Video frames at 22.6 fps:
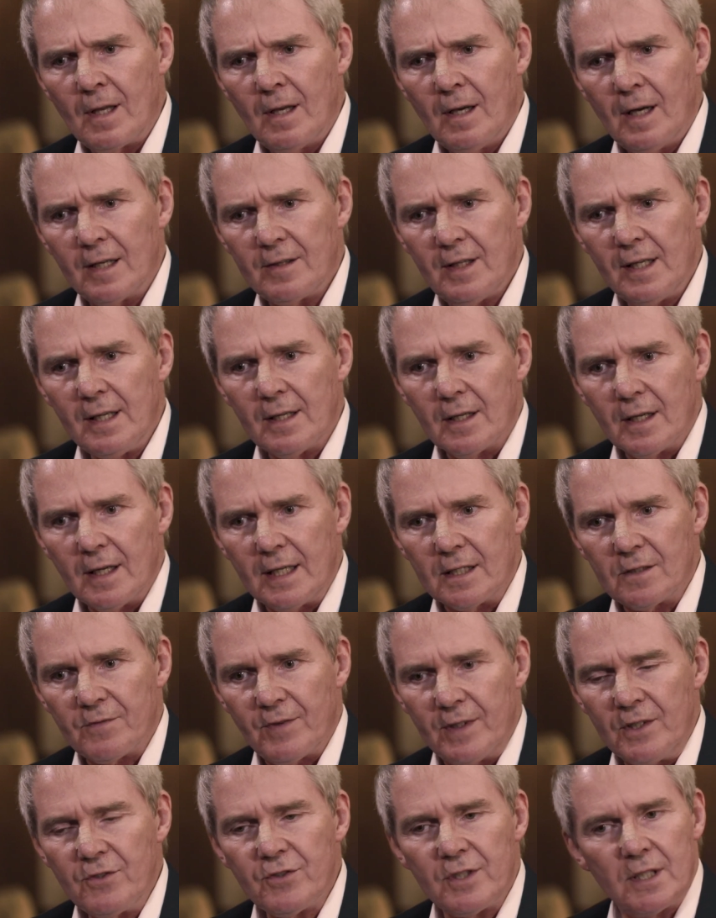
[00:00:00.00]
I think it's
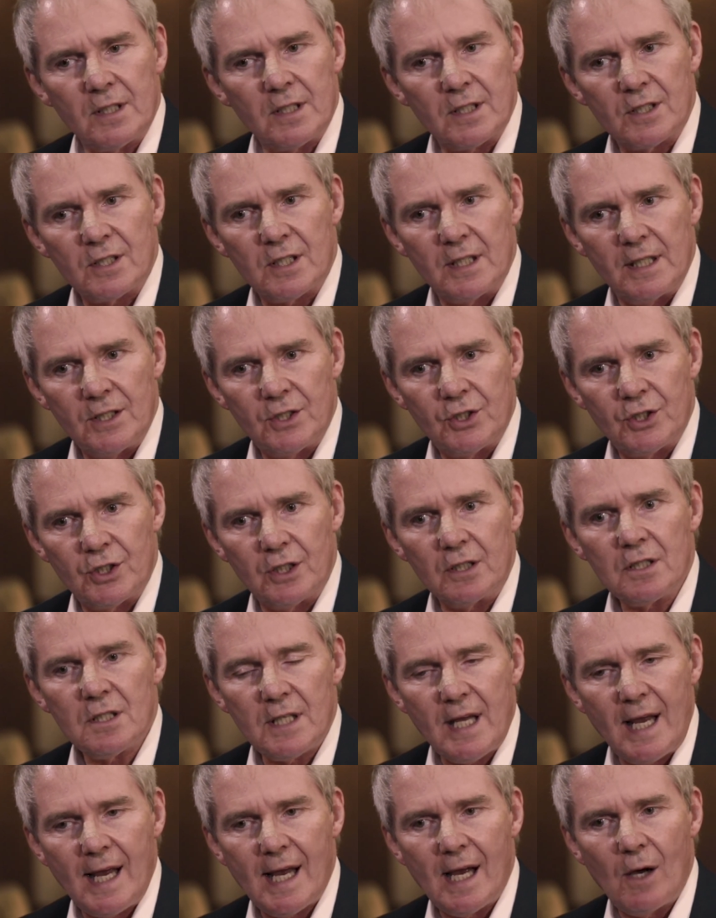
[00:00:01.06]
interesting to see
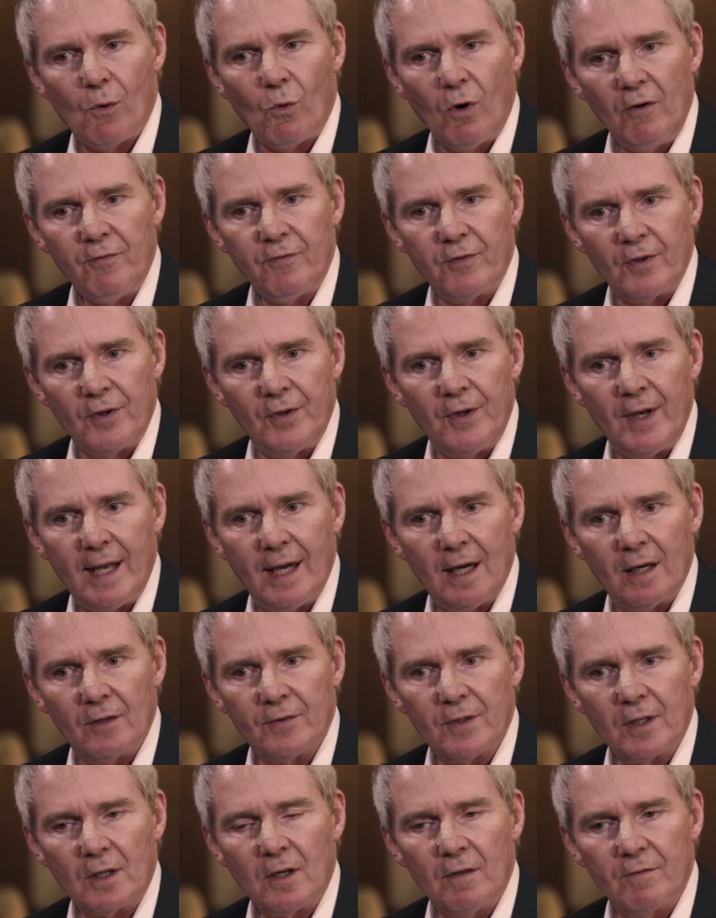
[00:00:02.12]
just how often now
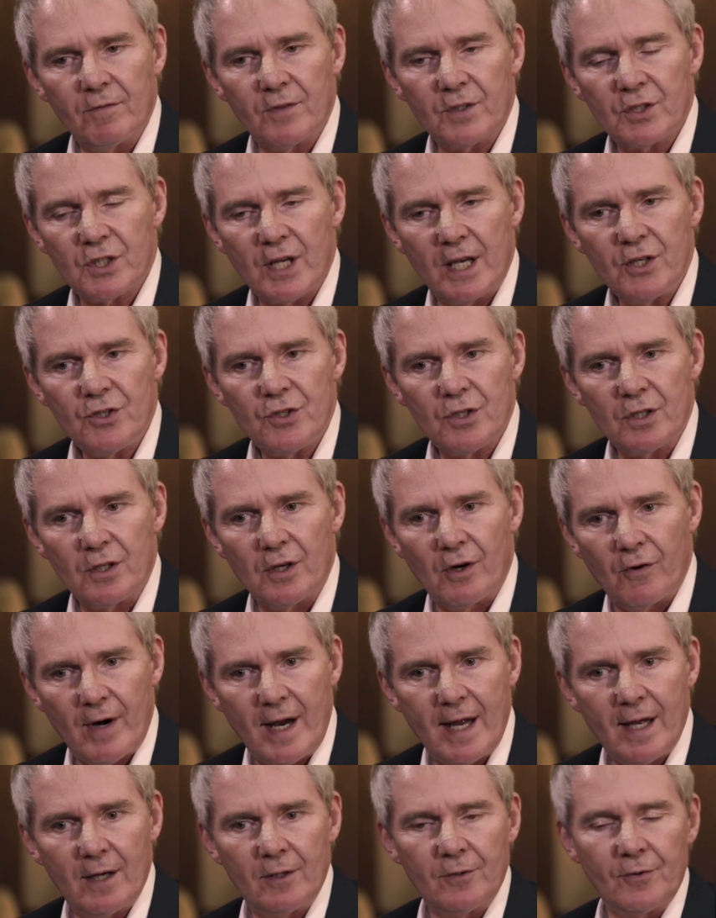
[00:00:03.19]
the conversation
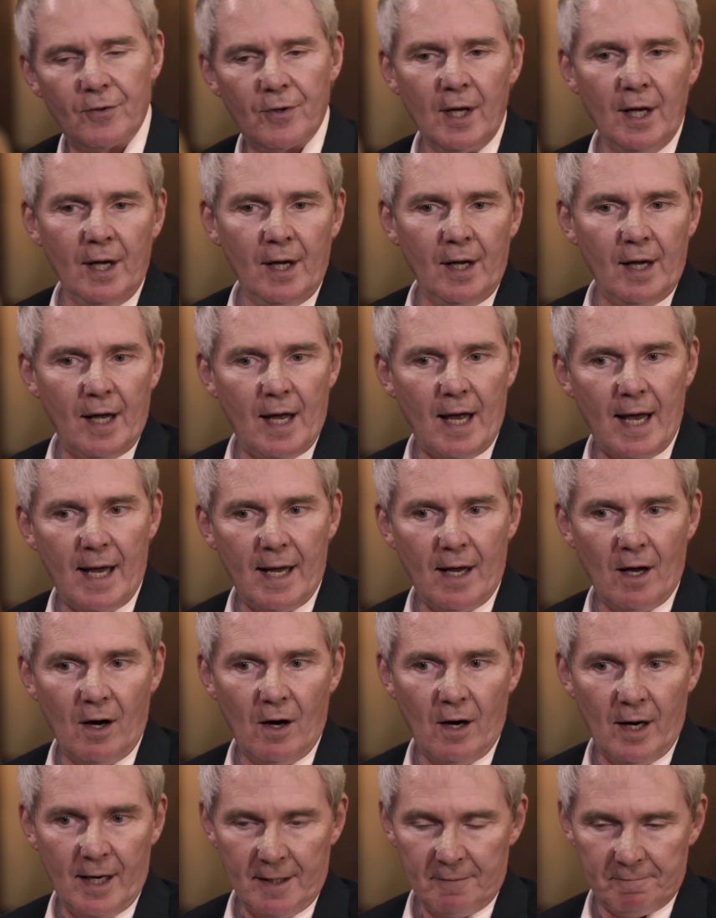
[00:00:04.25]
around
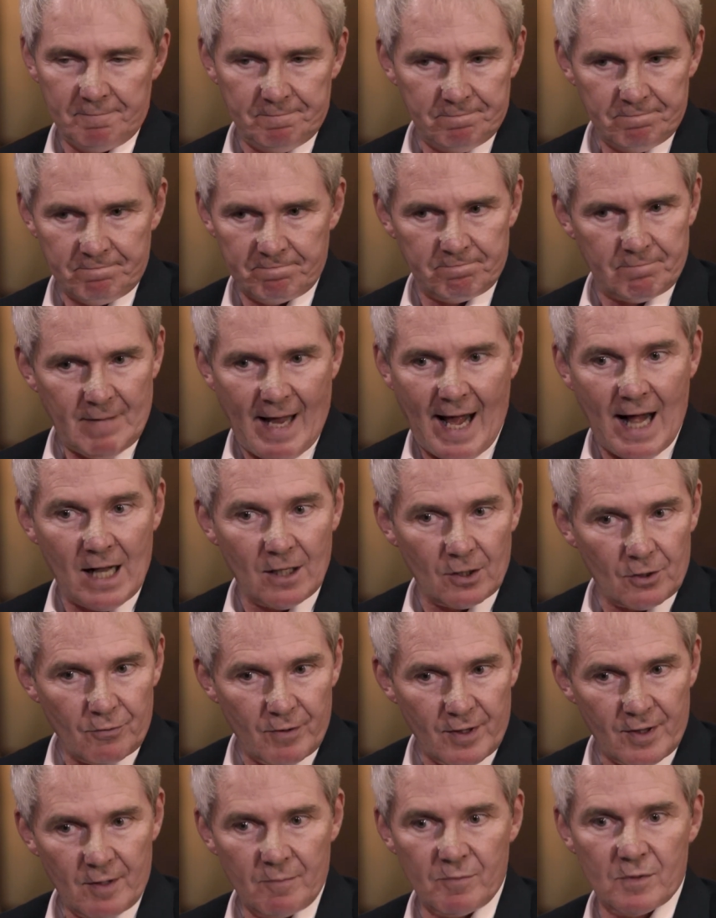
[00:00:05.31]
AI
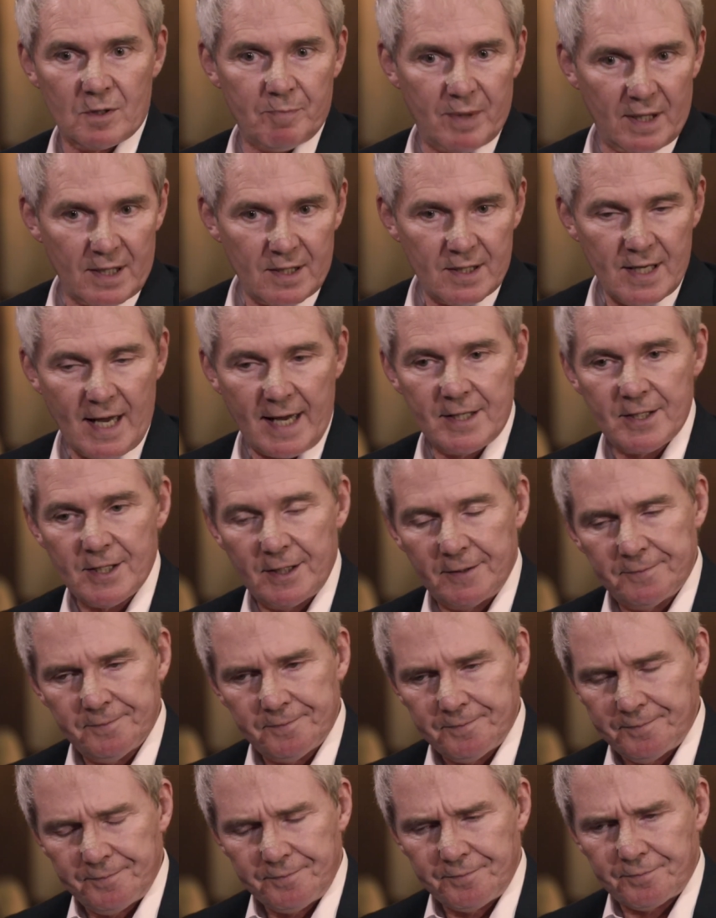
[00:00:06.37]
algorithms, big data,
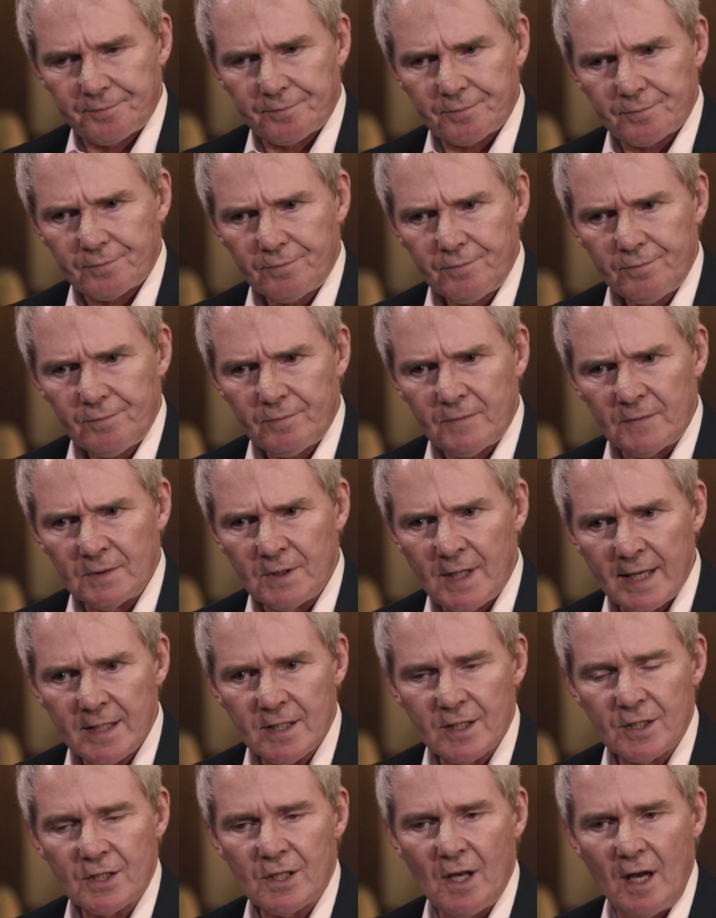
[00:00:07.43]

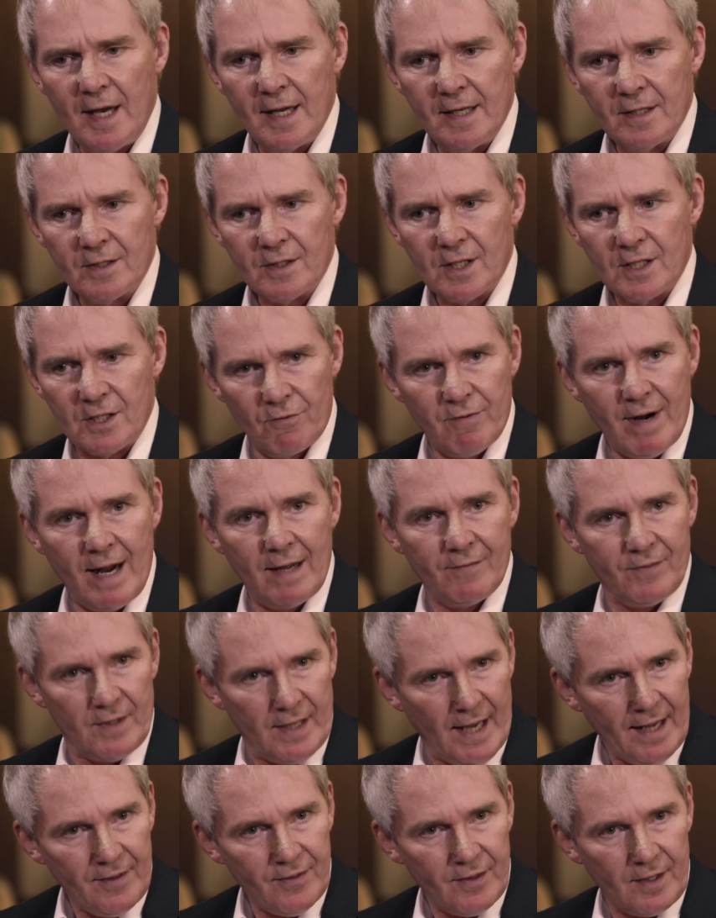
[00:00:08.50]
data science is around
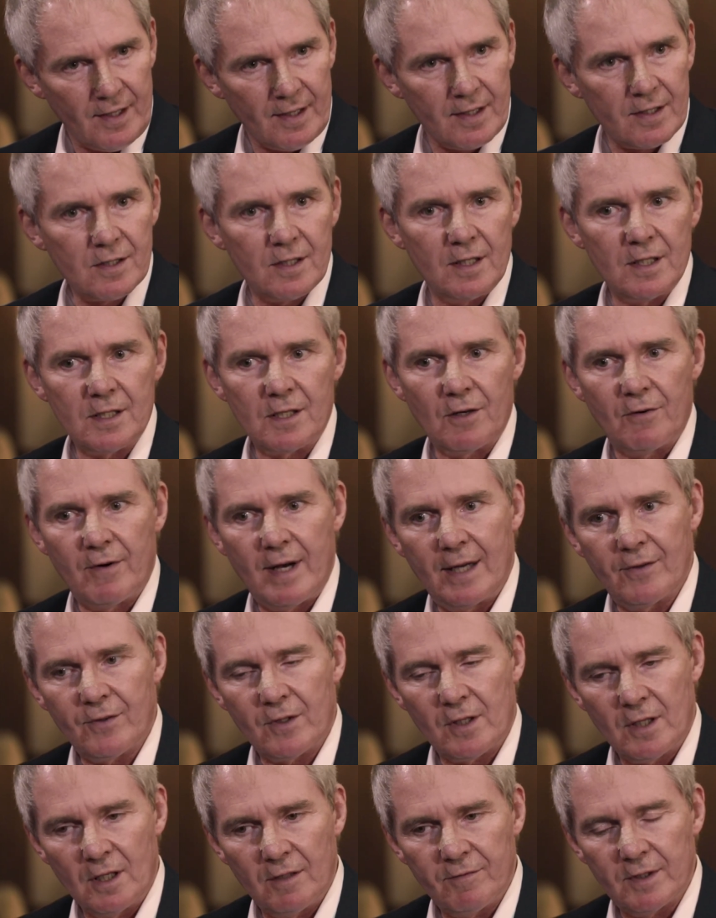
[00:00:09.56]
the ethics, is
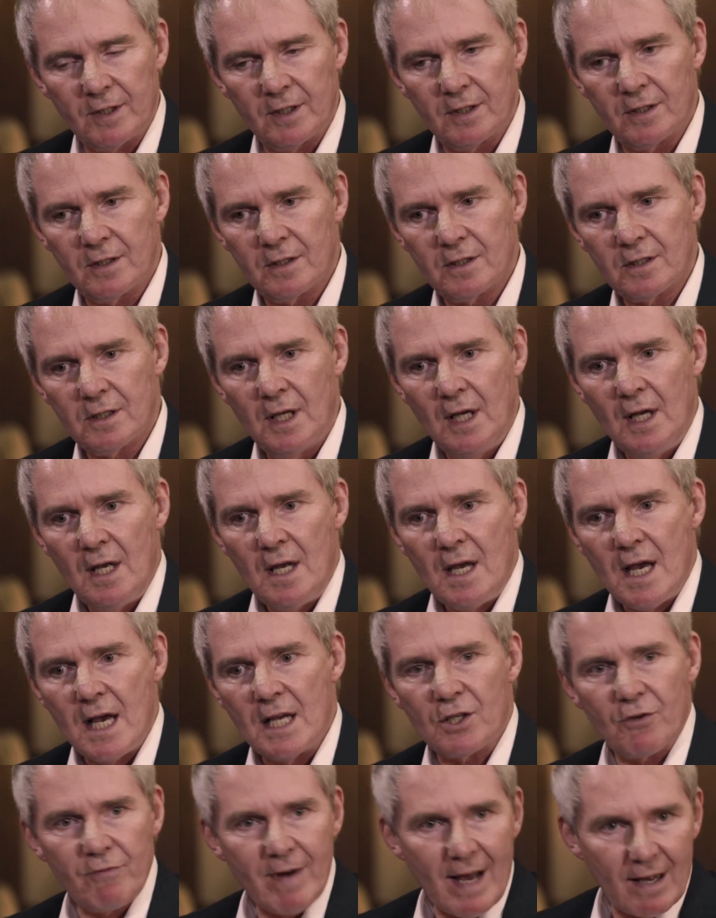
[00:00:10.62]
around governance,
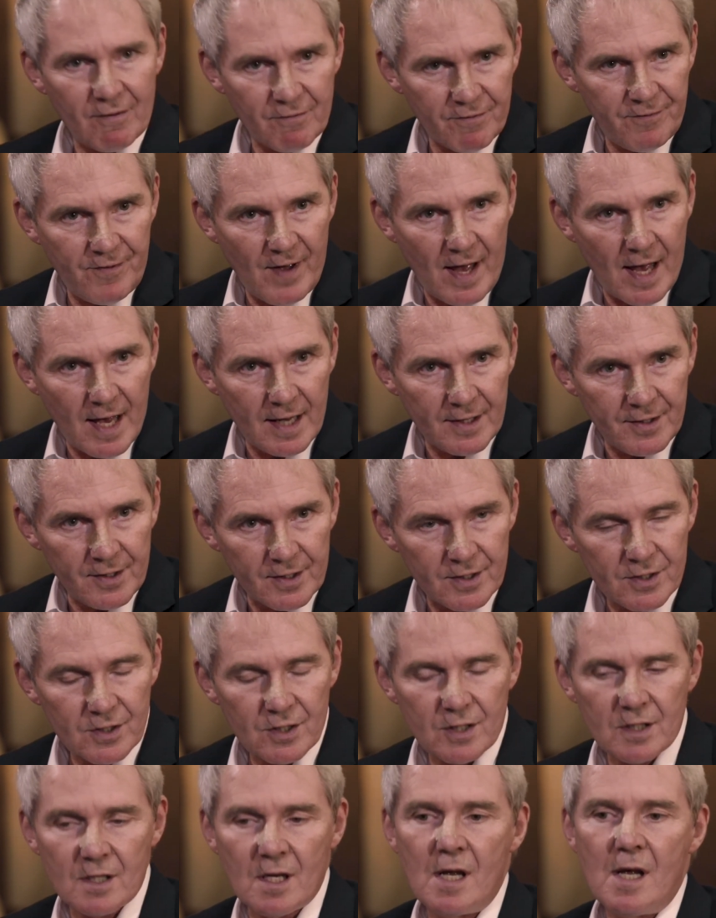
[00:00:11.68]
is around
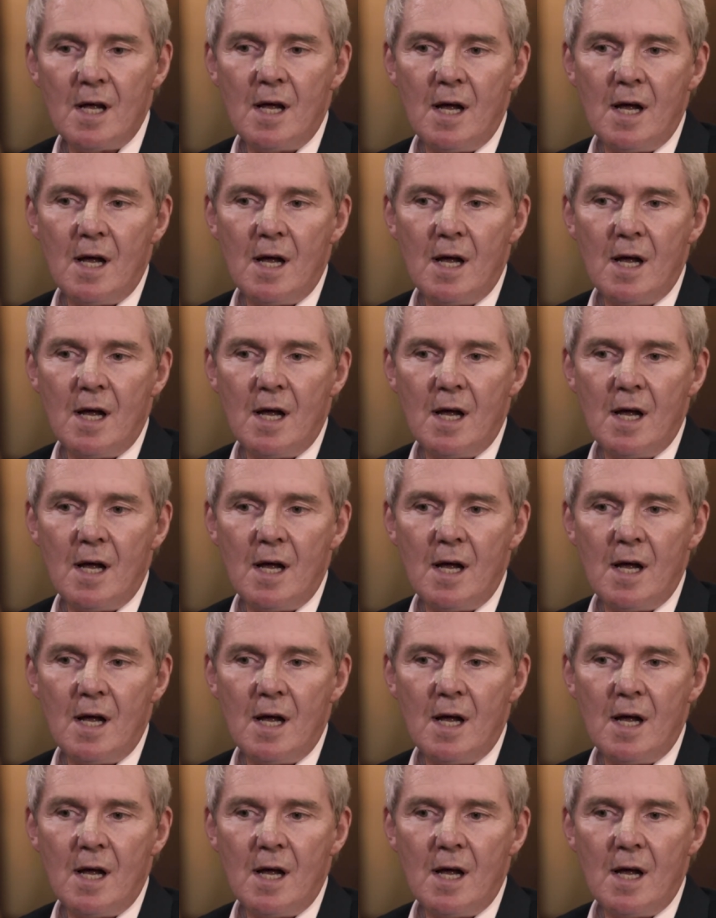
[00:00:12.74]
fairness.